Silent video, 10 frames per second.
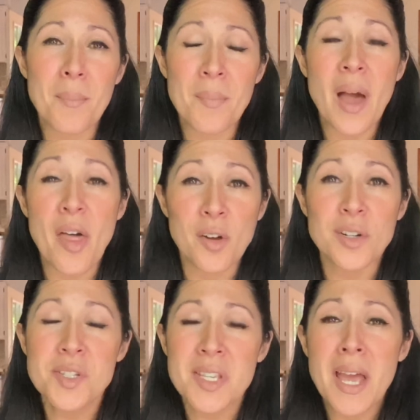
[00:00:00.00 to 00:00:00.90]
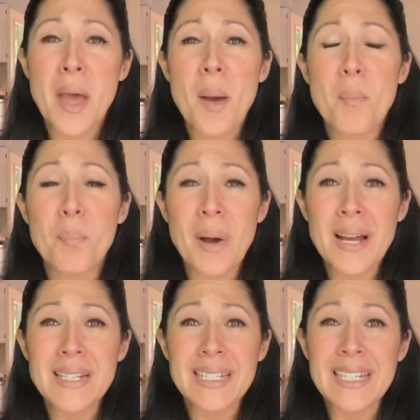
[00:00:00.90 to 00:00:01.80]
others,
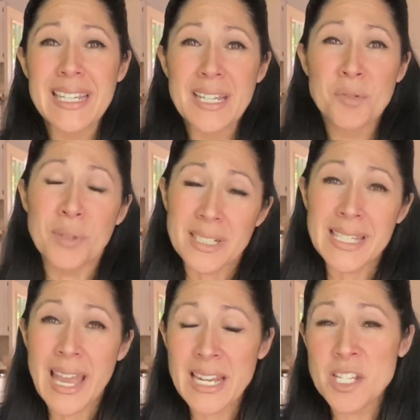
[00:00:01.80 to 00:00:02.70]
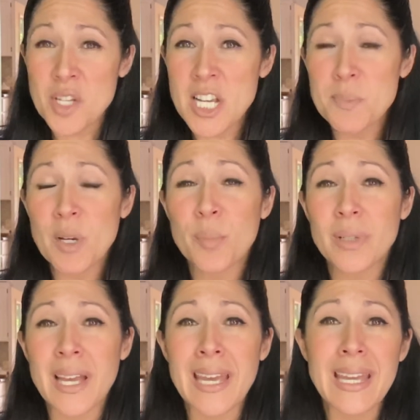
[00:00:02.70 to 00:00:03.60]
but really any Shakespeare
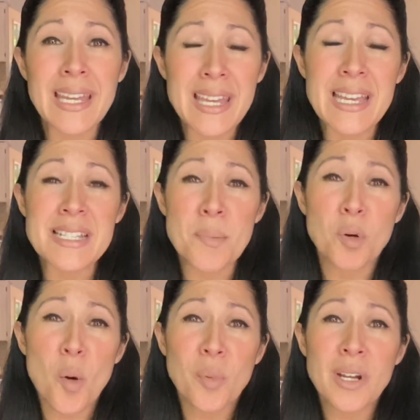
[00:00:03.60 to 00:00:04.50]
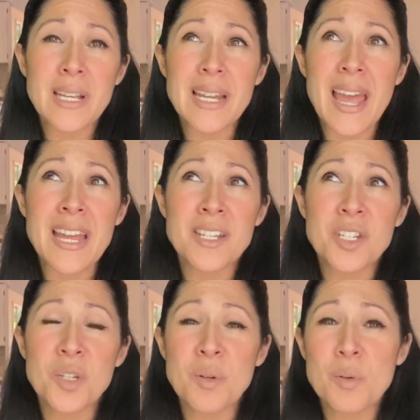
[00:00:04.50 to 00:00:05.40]
play is appropriate, and
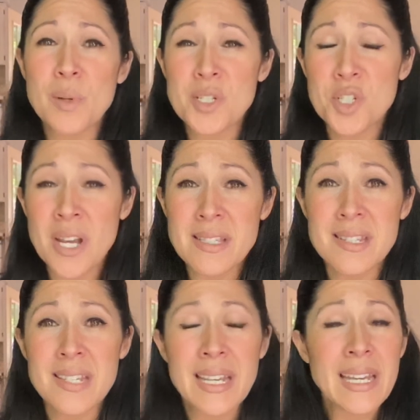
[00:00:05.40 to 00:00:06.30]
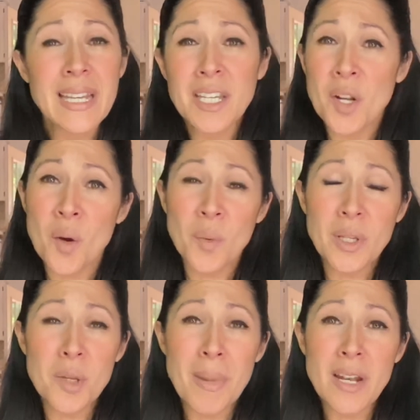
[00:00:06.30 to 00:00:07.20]
you would just,
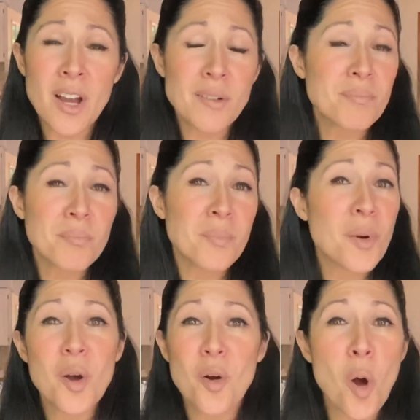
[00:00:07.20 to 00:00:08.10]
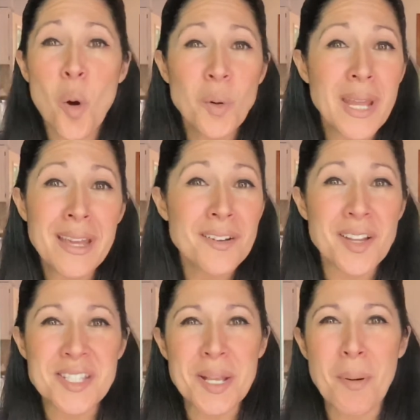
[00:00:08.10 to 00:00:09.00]
you may not hone in
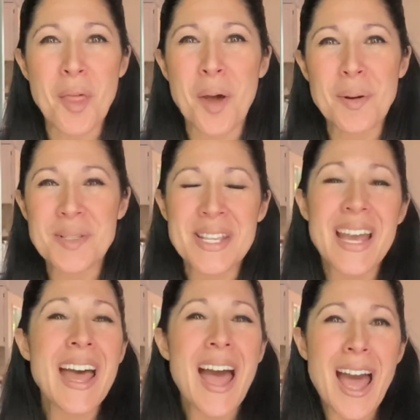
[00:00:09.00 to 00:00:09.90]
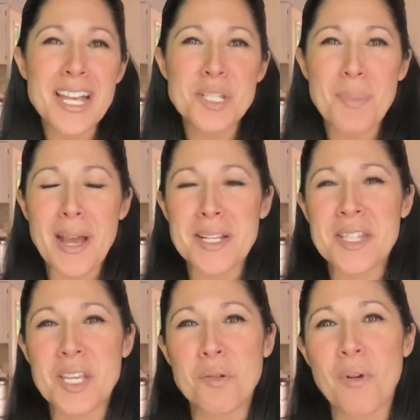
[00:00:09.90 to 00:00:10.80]
on some of those aspects
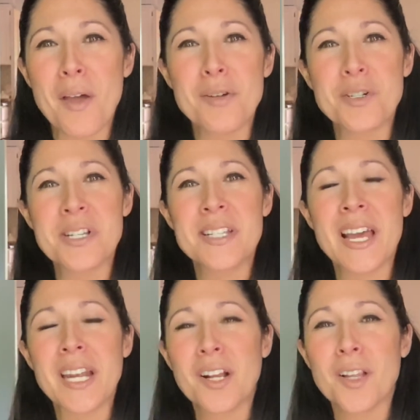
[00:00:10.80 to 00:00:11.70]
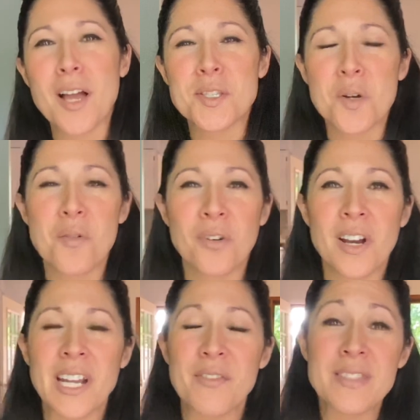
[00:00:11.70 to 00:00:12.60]
that you'd rather just kind of gloss over.
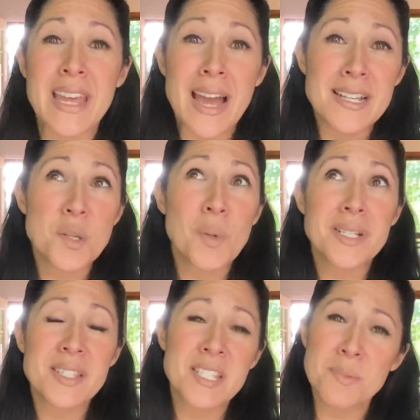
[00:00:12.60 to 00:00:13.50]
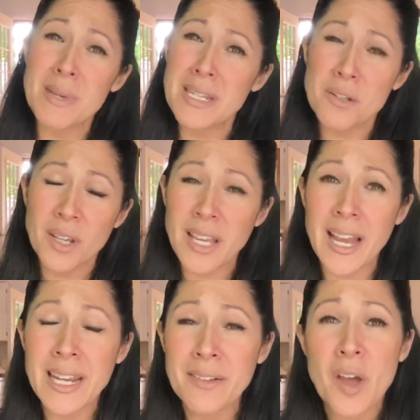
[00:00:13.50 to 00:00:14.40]
And if they ask, what does this mean? You
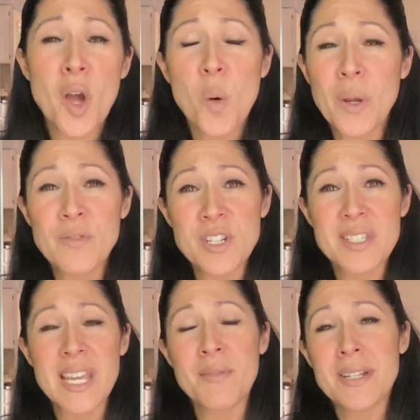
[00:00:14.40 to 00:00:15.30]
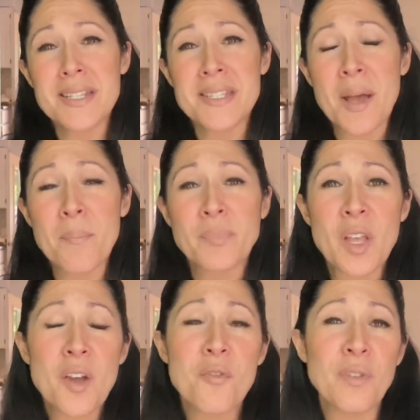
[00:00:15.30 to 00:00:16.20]
can we've just given some
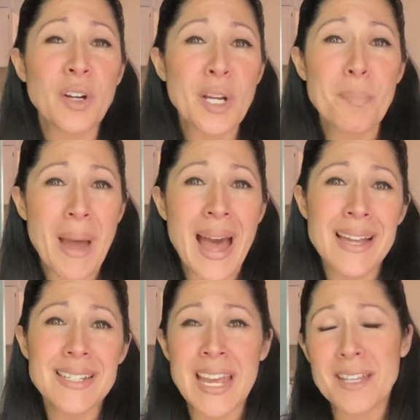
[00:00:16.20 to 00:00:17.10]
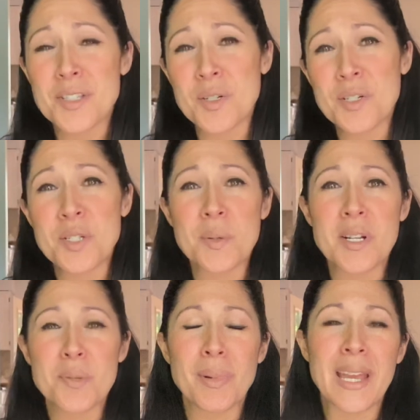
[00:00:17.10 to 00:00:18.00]
very pat answers to
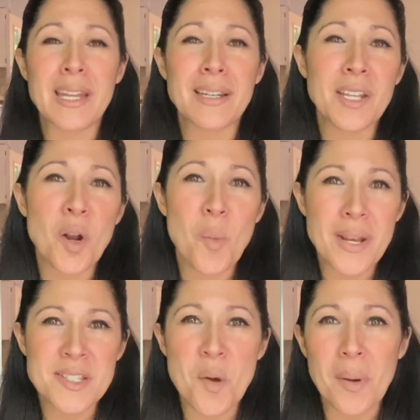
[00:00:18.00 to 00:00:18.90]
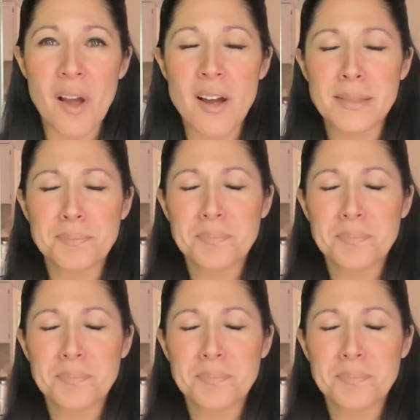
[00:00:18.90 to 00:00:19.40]
explain, what is going on.